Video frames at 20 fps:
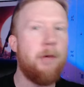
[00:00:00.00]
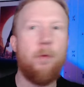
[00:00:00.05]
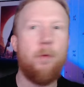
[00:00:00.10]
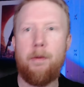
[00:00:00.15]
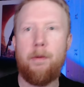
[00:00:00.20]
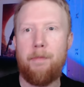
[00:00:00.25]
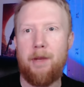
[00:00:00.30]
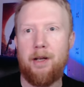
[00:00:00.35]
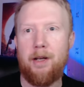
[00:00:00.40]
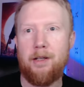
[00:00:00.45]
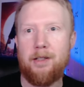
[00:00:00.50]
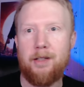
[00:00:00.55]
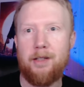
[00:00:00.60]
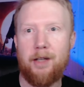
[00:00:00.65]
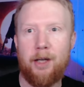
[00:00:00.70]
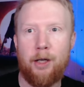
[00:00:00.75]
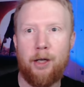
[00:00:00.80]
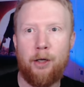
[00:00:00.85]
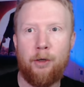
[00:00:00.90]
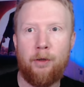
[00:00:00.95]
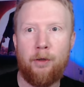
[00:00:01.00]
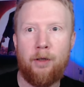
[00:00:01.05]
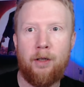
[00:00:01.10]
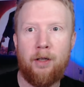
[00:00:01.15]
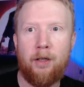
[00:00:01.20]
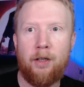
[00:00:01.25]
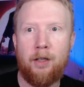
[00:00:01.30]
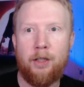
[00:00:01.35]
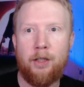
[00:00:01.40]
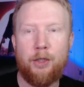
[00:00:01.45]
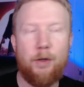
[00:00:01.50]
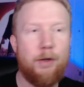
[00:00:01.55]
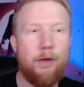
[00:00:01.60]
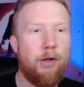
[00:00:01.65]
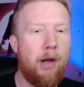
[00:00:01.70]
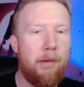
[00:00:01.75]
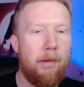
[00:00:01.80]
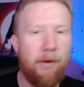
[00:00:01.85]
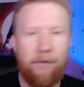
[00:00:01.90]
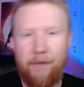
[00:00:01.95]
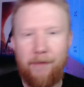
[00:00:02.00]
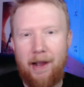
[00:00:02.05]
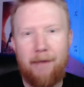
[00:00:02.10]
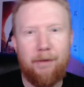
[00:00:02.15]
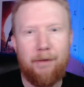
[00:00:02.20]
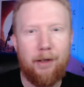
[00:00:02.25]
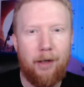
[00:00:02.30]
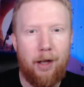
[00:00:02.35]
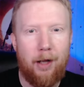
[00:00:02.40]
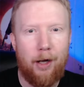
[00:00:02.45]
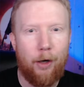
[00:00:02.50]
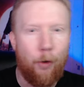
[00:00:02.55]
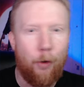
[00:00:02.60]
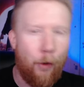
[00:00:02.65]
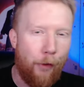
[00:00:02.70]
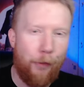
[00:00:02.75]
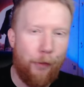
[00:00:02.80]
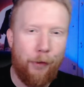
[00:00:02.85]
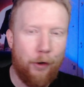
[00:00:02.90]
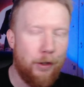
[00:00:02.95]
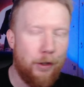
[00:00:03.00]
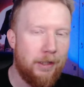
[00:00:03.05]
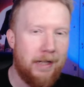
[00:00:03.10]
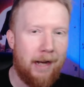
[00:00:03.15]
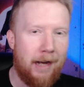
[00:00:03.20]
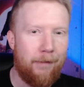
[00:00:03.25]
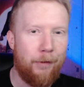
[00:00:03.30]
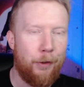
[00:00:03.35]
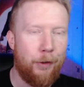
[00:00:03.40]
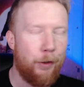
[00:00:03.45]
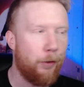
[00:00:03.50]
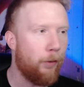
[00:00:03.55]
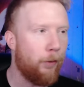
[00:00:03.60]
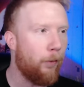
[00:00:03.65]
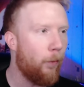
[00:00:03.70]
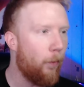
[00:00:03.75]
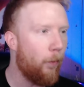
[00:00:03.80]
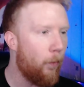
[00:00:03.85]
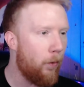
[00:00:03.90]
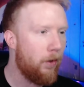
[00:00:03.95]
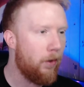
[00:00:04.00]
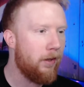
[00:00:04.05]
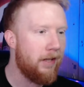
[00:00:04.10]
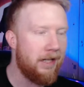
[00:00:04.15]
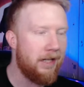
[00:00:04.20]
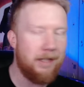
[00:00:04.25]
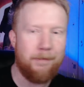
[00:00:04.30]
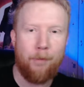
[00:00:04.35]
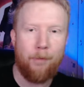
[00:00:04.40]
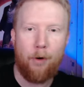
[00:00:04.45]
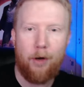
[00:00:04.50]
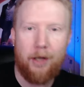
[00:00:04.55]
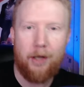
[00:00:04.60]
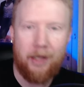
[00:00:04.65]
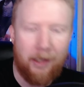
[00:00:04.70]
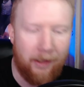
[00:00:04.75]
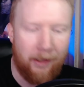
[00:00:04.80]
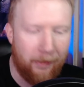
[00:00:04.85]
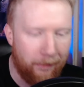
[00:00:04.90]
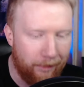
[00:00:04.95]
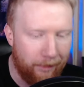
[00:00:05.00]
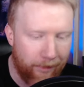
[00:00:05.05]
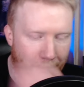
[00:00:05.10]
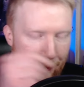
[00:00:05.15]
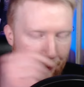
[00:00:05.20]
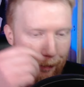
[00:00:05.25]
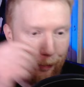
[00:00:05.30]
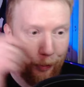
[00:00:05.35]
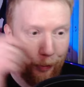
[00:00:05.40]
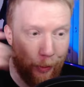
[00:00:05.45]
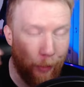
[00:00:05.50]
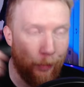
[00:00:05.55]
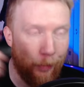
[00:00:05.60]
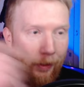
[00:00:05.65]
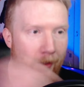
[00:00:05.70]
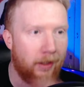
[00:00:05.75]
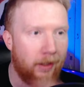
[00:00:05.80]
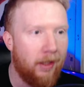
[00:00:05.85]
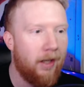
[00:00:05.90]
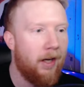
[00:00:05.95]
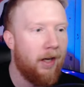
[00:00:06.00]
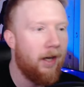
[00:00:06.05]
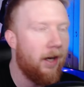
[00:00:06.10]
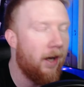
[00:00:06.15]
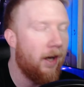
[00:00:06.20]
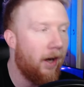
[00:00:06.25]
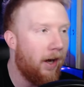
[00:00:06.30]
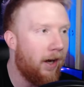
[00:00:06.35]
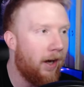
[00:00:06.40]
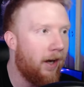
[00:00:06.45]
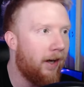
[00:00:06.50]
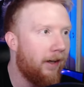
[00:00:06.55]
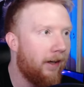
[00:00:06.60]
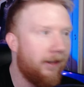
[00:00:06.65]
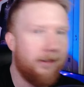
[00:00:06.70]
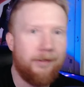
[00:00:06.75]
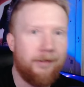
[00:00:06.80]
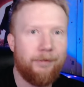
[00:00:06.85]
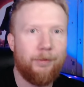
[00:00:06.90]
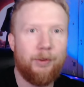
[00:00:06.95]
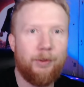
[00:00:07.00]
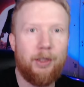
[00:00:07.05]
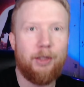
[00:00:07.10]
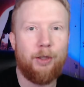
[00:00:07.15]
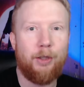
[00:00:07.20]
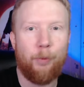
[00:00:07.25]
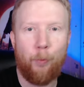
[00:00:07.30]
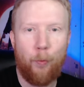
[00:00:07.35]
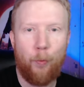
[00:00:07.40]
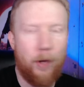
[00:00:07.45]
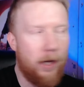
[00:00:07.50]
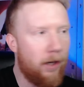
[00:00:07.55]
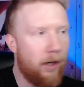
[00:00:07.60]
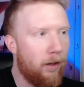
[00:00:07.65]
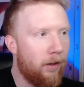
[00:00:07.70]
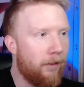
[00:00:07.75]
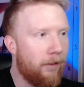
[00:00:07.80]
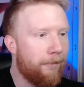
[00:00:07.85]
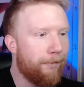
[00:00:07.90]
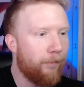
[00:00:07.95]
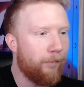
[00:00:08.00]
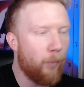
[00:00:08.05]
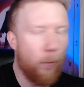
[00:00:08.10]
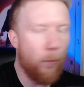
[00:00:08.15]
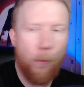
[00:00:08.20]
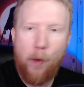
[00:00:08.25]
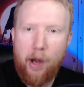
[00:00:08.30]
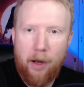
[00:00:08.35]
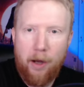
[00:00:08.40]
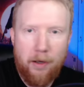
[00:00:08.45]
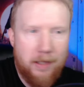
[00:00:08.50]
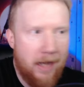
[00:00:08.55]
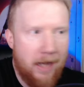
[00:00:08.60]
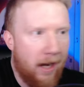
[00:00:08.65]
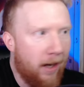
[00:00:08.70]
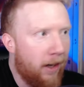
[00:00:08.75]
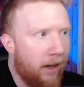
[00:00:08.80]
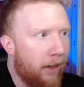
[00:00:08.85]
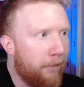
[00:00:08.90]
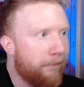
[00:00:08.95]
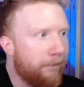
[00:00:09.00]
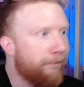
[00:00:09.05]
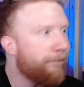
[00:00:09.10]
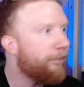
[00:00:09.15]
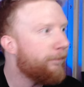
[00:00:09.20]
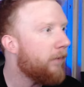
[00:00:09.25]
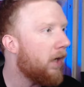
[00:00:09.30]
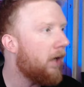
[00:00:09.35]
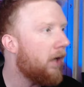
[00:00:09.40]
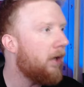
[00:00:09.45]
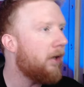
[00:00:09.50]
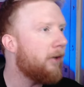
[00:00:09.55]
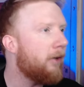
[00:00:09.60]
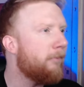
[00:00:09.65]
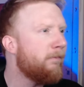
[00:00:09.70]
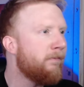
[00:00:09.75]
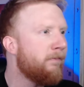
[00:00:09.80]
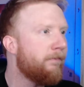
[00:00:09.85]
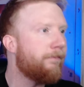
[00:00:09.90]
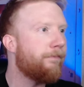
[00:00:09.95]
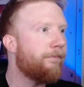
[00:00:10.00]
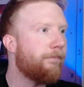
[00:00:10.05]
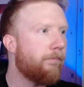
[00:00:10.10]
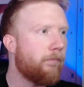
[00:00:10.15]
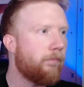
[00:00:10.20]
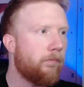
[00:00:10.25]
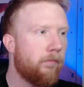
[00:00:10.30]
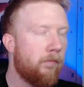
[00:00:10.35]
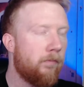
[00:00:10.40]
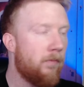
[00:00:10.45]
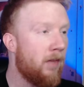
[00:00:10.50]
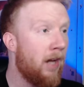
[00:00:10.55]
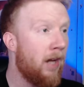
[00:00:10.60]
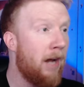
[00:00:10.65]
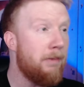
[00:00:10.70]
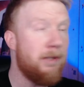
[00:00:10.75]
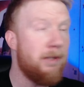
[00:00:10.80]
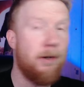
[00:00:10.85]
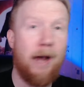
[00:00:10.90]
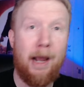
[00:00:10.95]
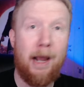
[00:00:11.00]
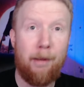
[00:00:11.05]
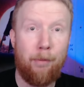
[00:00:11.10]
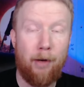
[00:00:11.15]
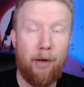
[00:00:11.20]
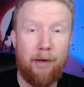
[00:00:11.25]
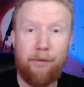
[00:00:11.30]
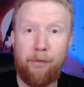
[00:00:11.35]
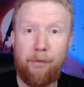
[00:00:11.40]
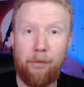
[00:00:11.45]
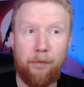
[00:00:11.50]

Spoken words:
minutes ago, so it dropped at 5 o'clock on a Thursday afternoon. What are these marketing people doing? Such a weird time. I'm still out of breath